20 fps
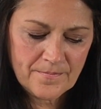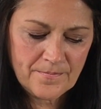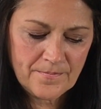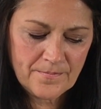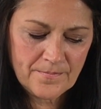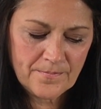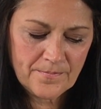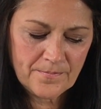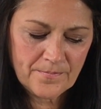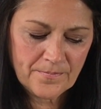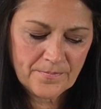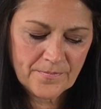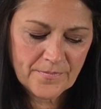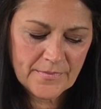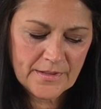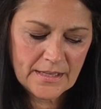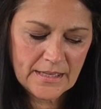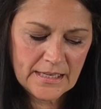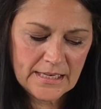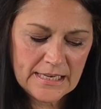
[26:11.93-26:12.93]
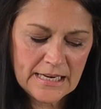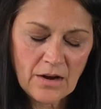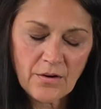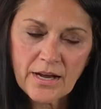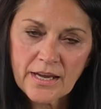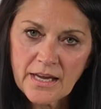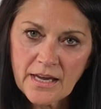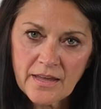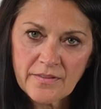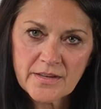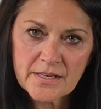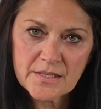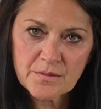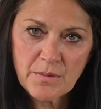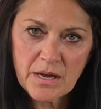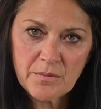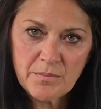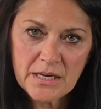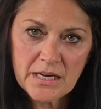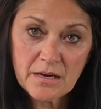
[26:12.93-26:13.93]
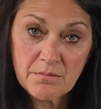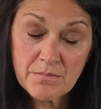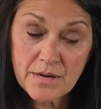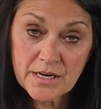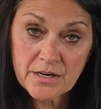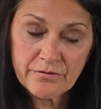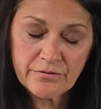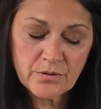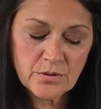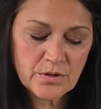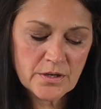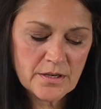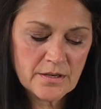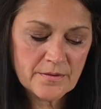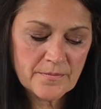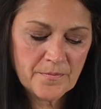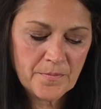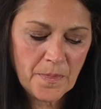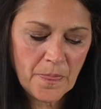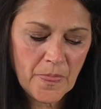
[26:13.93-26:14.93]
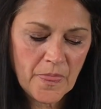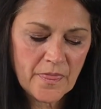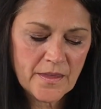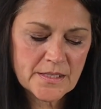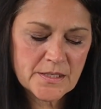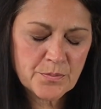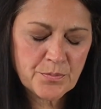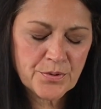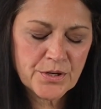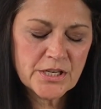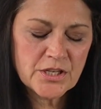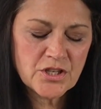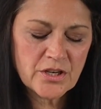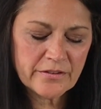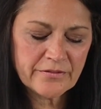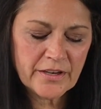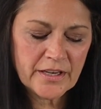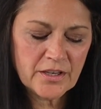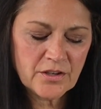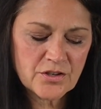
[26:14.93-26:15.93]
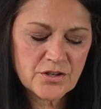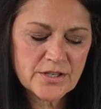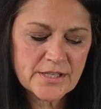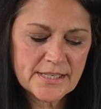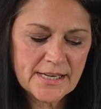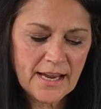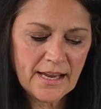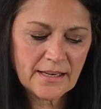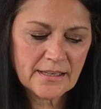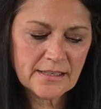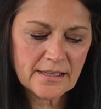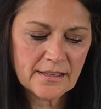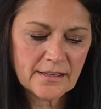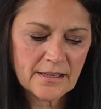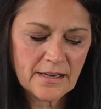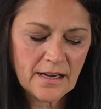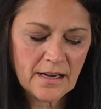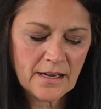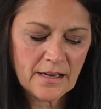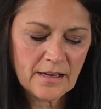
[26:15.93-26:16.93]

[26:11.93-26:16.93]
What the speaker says: Now, again, this may be a metaphor, this bridge of understanding.